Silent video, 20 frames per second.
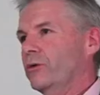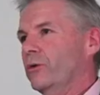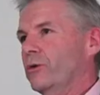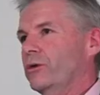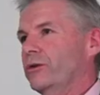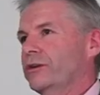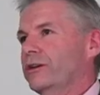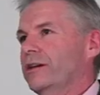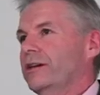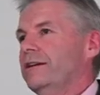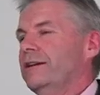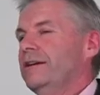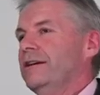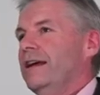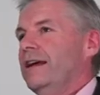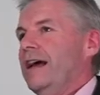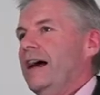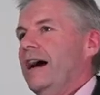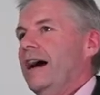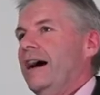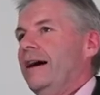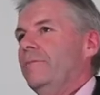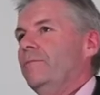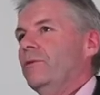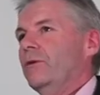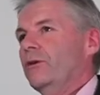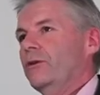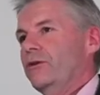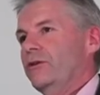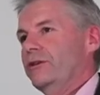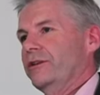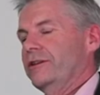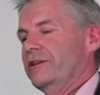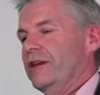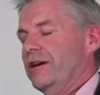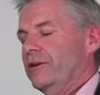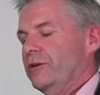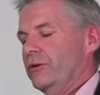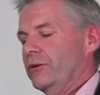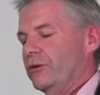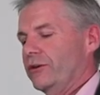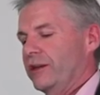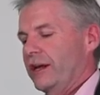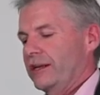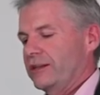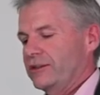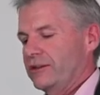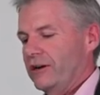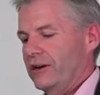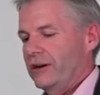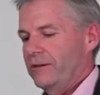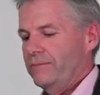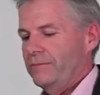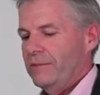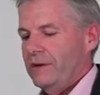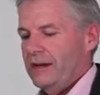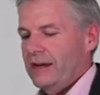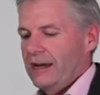quarter, um, or, or, at that time,